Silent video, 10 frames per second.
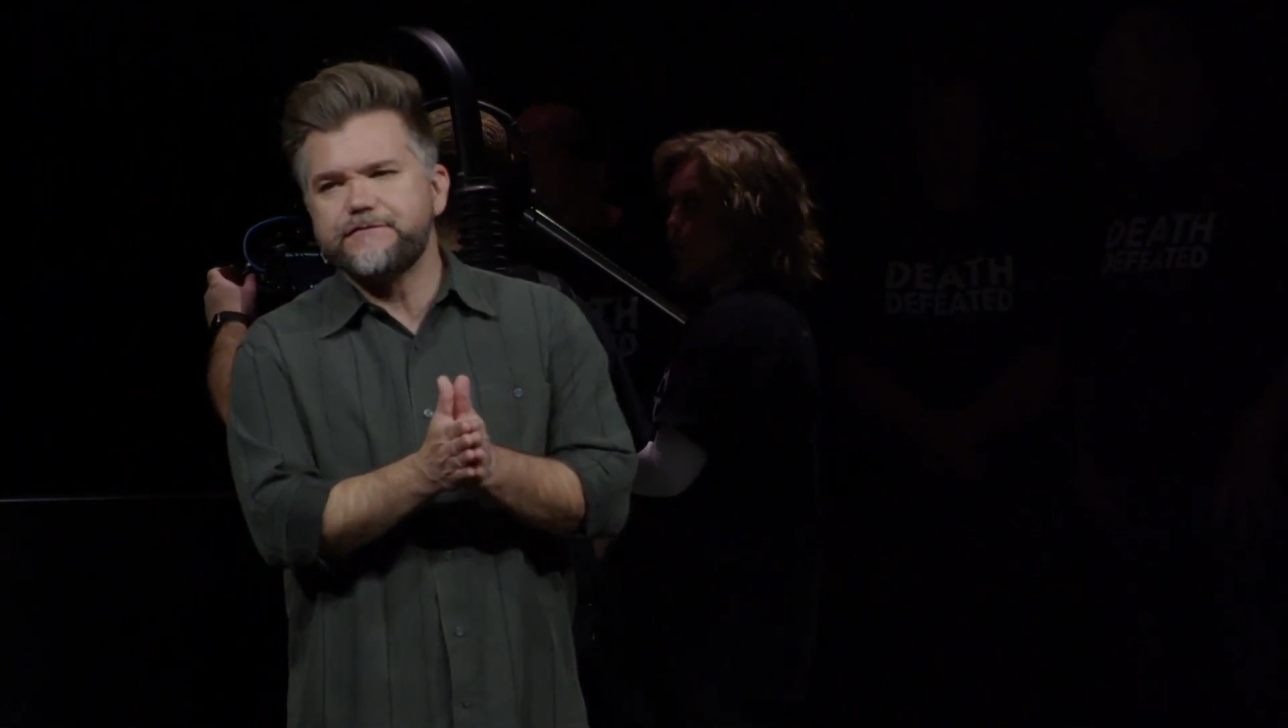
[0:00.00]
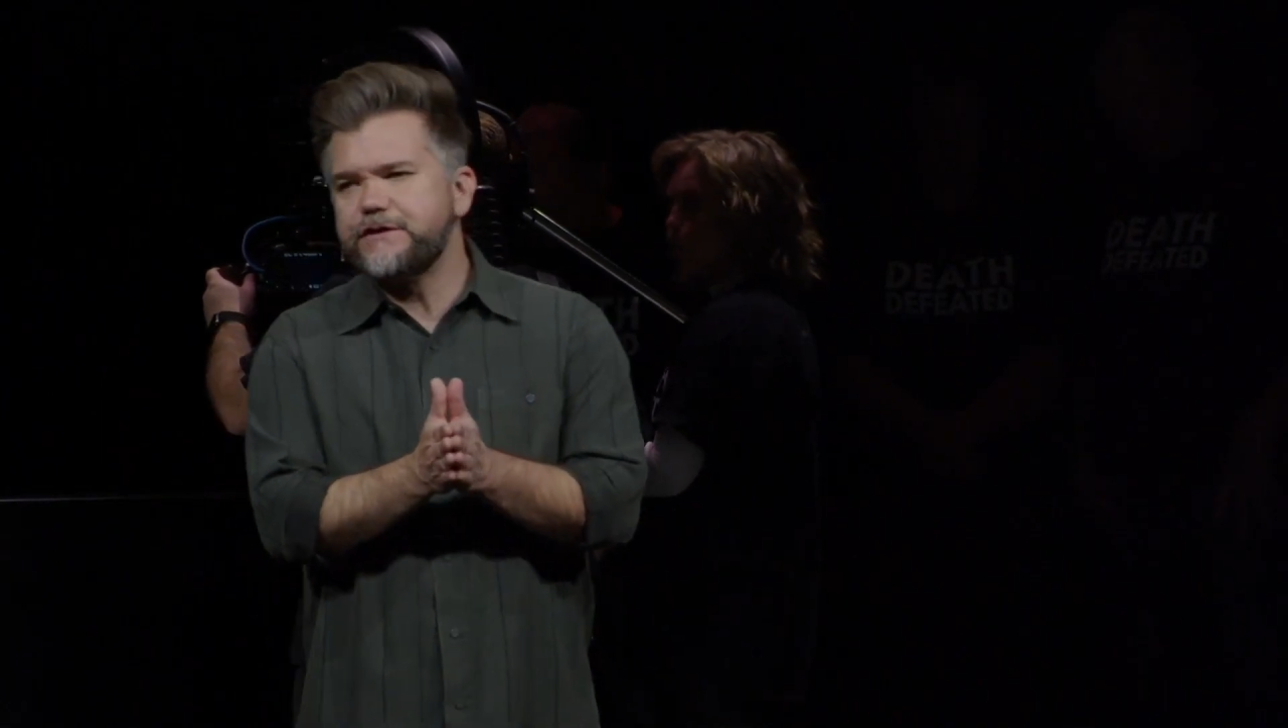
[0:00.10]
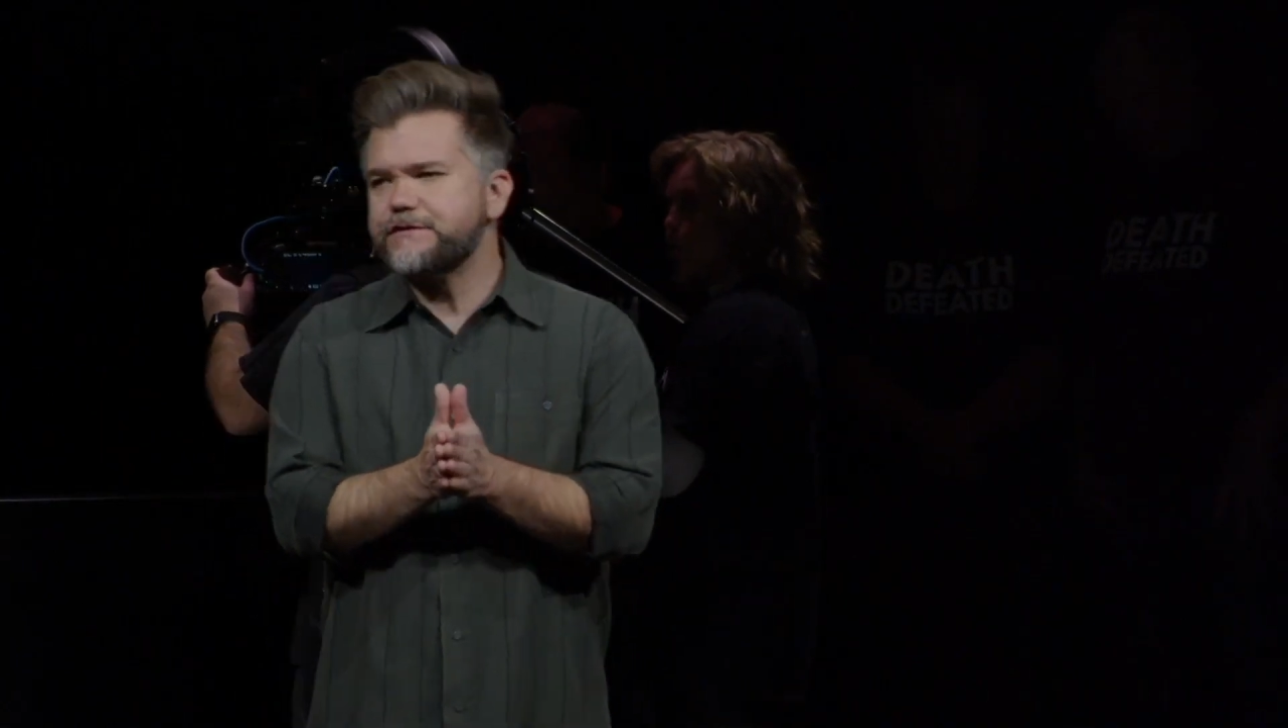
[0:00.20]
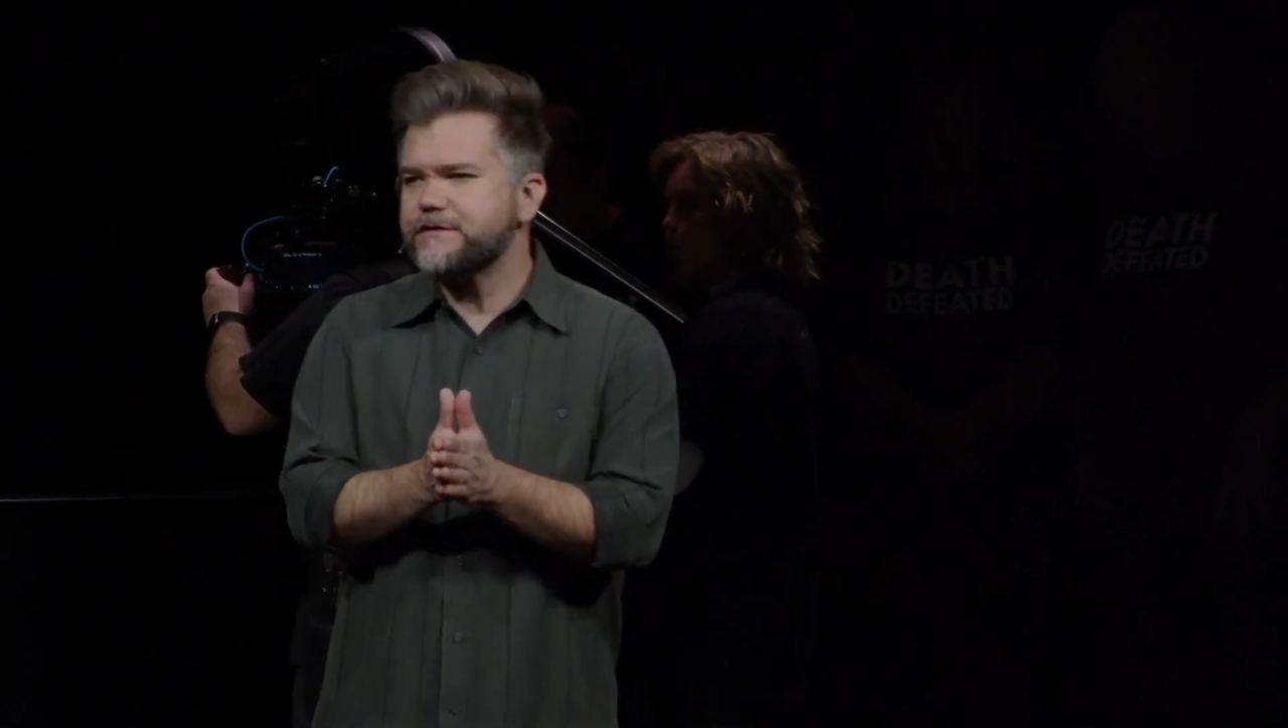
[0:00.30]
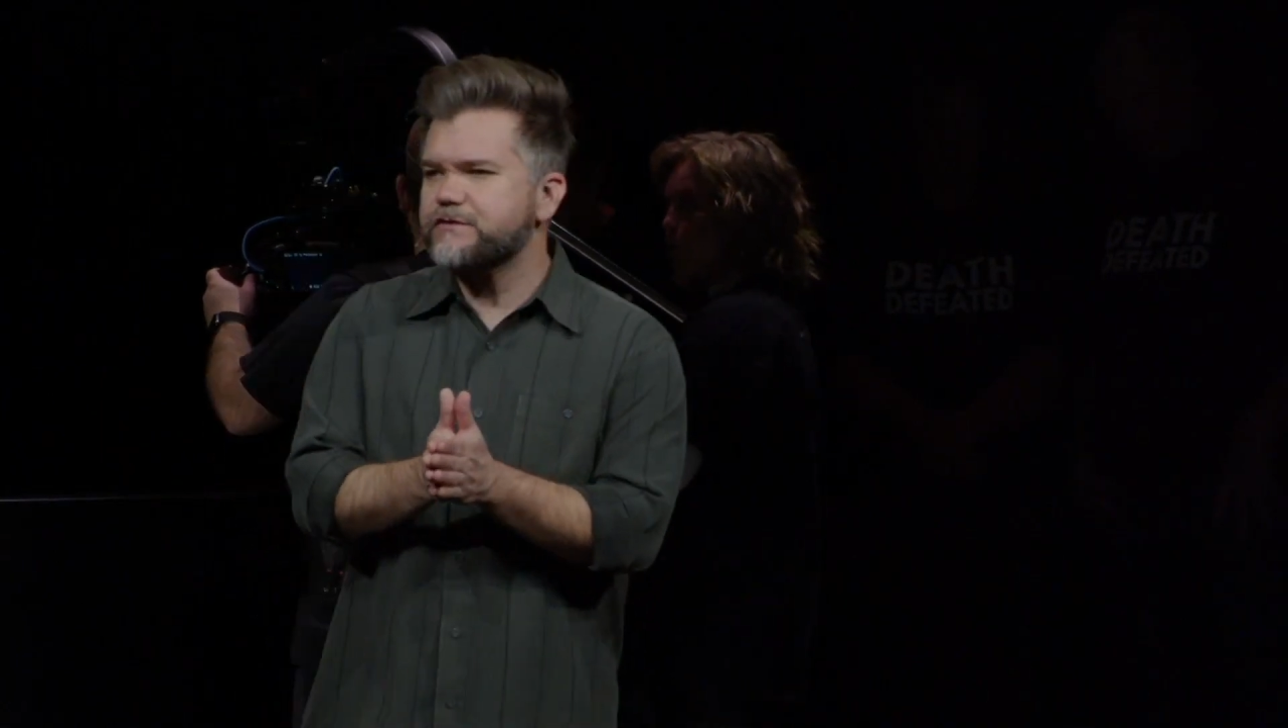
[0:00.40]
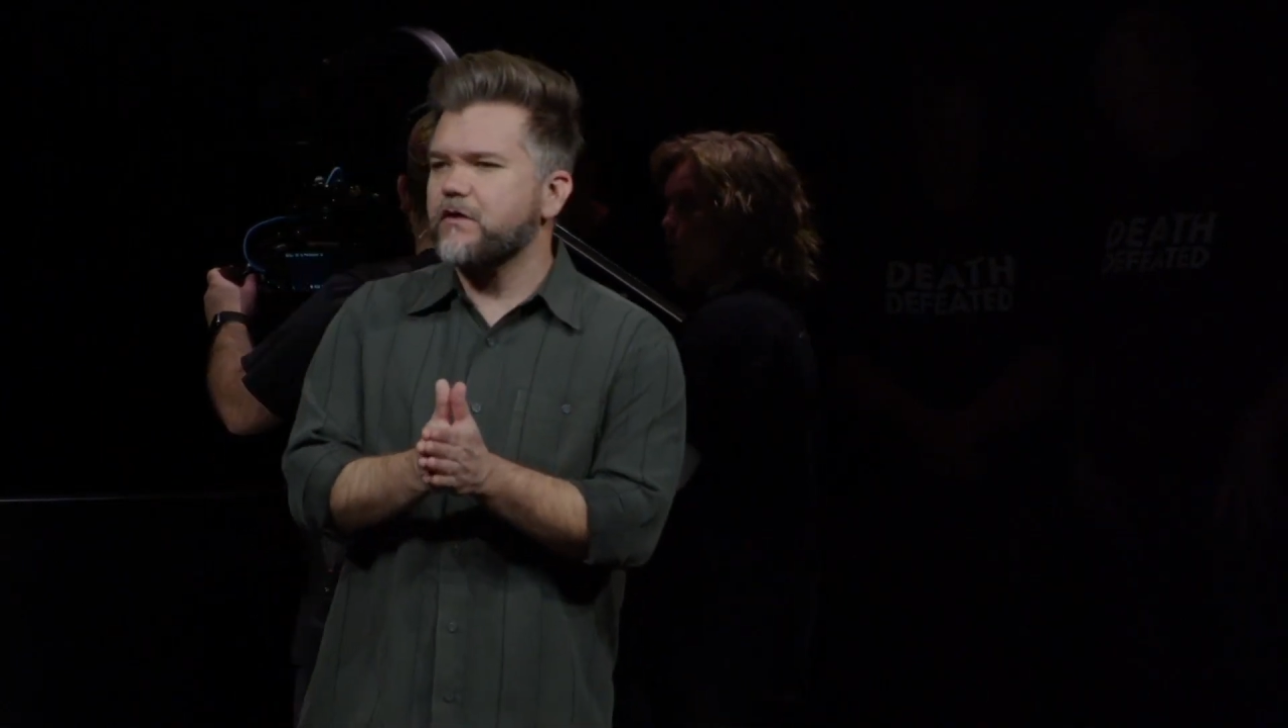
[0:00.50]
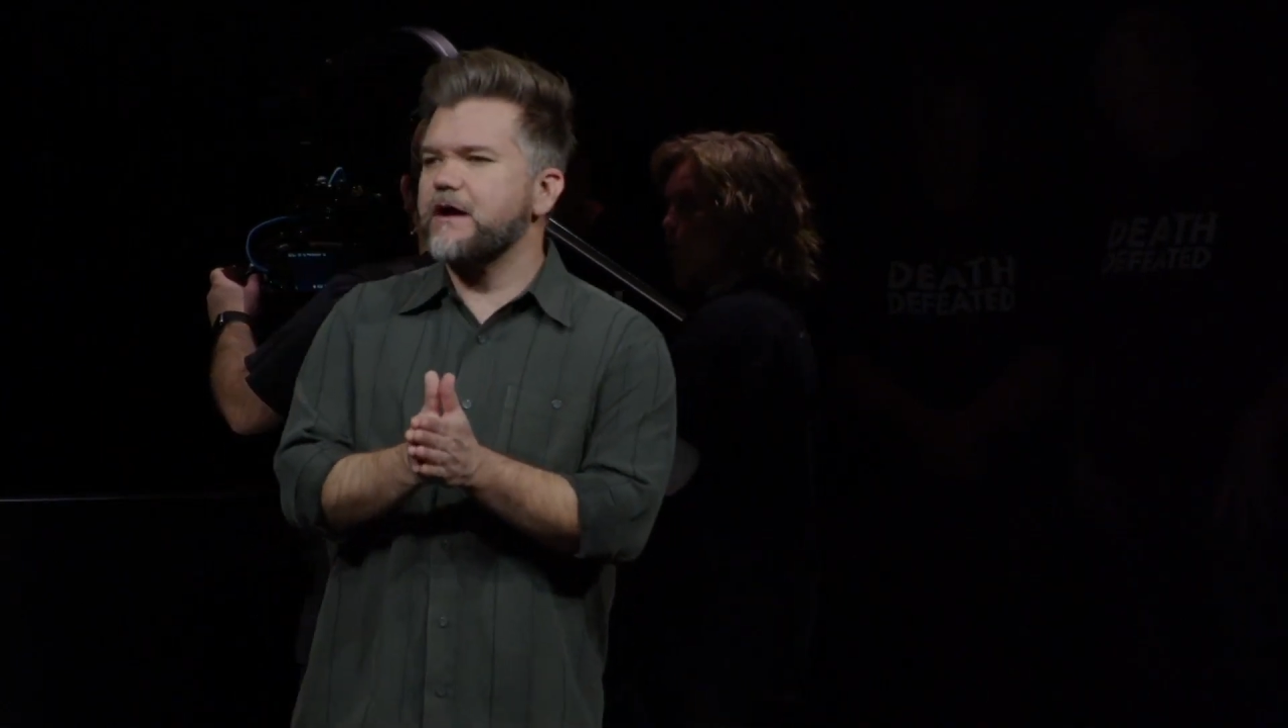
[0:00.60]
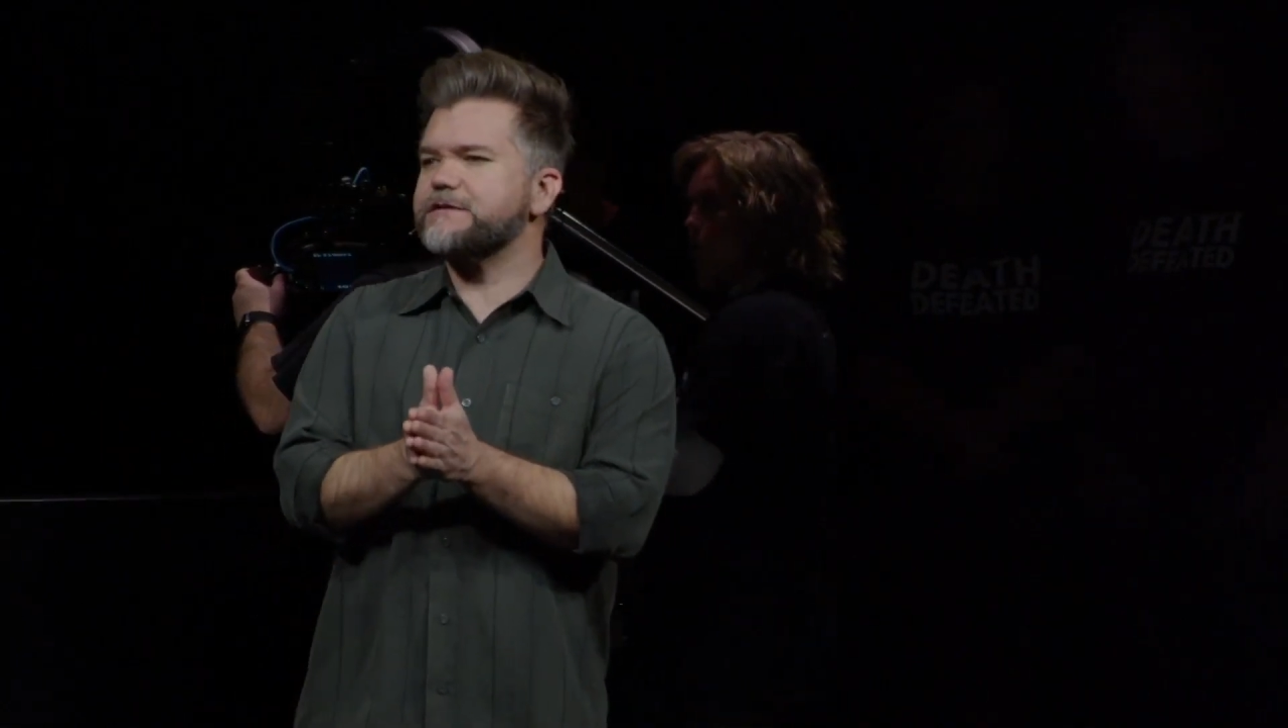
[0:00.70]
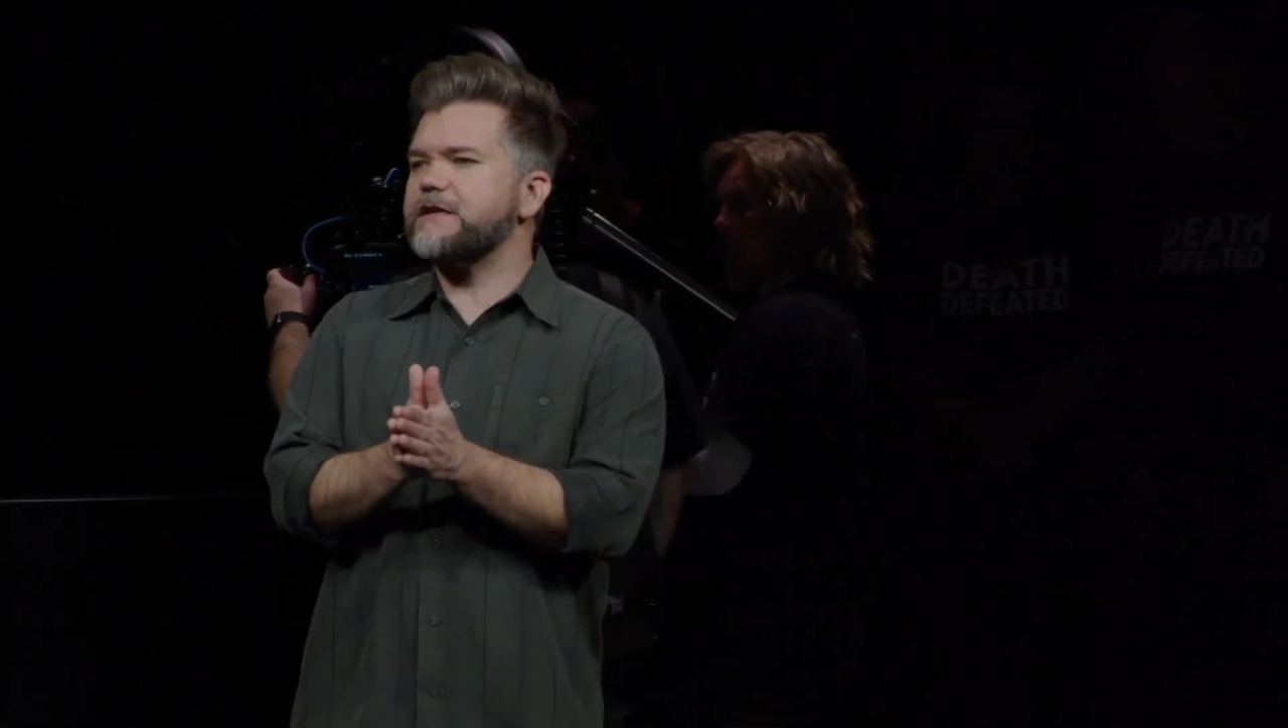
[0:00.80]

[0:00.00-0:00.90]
Jesus Christ